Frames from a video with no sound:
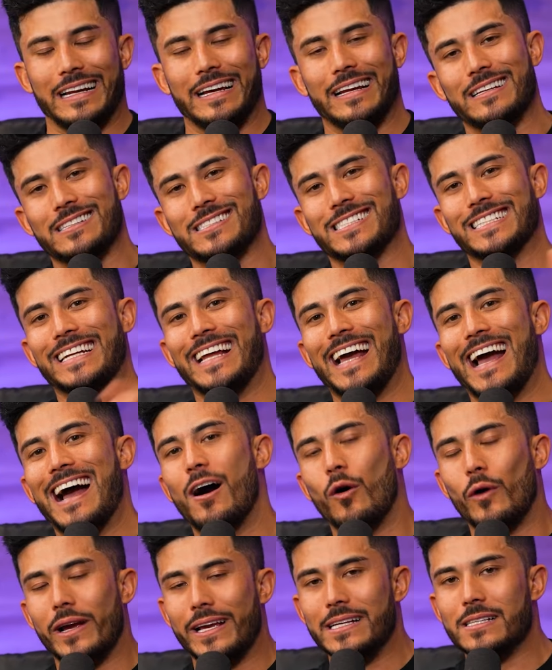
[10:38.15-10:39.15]
It is
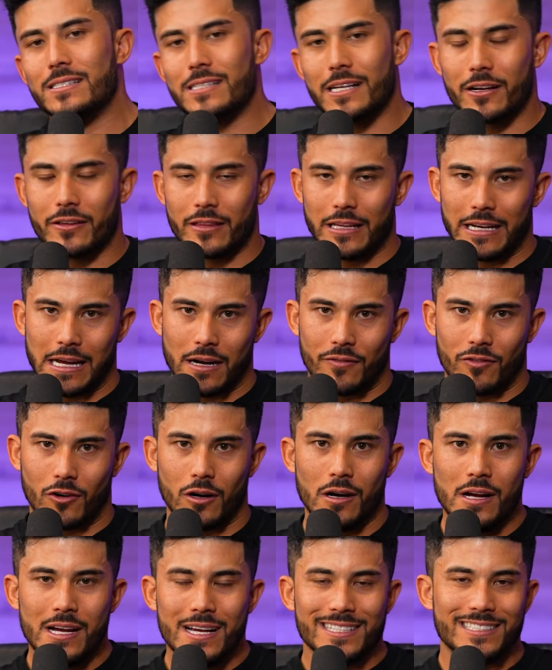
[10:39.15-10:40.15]
now easier than ever